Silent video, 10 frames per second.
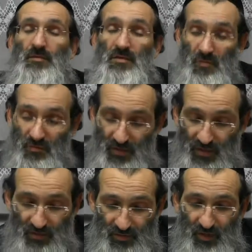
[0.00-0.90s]
That's what we're
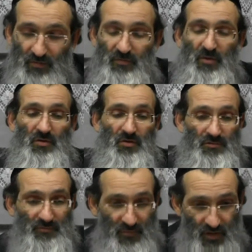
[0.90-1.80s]
saying here. Yeah, very
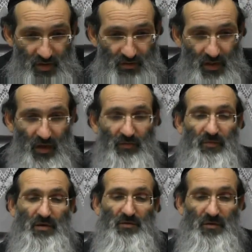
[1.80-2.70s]
good. Now,
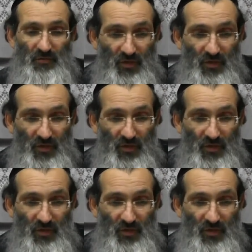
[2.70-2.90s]
weiter.